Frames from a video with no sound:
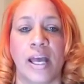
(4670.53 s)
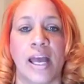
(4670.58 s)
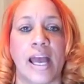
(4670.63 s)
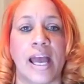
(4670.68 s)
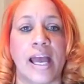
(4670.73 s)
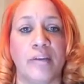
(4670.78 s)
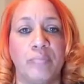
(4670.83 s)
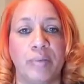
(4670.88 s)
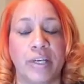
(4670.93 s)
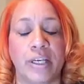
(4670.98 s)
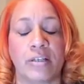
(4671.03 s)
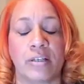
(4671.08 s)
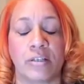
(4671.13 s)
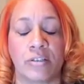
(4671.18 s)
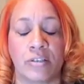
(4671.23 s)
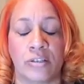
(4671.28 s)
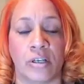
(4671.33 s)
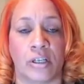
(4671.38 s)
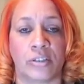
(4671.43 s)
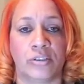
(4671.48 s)
and being
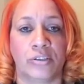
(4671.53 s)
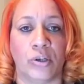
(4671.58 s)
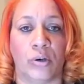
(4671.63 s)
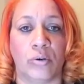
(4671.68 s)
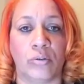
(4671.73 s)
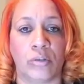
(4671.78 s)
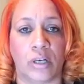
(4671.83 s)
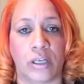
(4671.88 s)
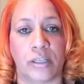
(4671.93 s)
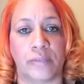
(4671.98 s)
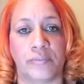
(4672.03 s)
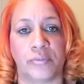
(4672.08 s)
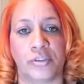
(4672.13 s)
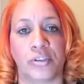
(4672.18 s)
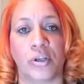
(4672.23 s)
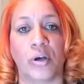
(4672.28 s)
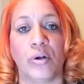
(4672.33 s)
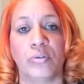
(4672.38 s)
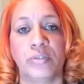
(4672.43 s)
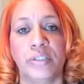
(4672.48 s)
a
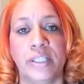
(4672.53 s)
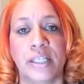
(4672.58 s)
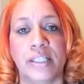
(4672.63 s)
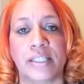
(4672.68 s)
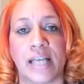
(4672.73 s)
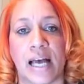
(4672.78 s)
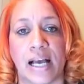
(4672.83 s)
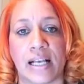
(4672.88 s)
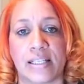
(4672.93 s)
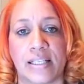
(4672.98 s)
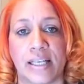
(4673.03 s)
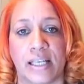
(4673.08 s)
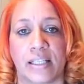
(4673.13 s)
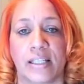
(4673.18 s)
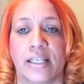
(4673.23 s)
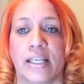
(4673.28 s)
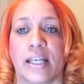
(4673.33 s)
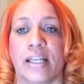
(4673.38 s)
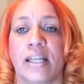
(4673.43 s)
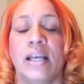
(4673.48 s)
soul detox
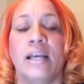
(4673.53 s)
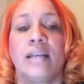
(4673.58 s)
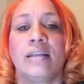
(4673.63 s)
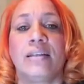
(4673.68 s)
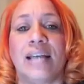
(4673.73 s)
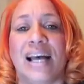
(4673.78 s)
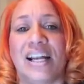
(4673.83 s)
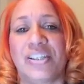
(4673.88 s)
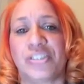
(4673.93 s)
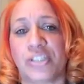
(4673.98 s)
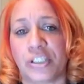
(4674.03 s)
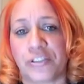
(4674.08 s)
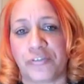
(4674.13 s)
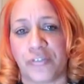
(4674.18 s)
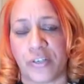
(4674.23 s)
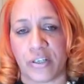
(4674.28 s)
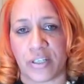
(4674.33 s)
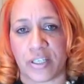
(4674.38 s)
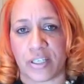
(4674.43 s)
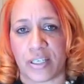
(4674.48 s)
delegate, not just for
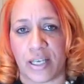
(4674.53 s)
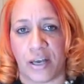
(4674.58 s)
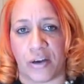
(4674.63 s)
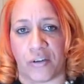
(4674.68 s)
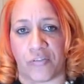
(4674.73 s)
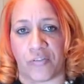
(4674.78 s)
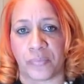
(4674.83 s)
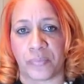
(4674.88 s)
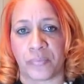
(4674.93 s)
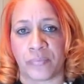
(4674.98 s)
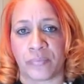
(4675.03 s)
yourself.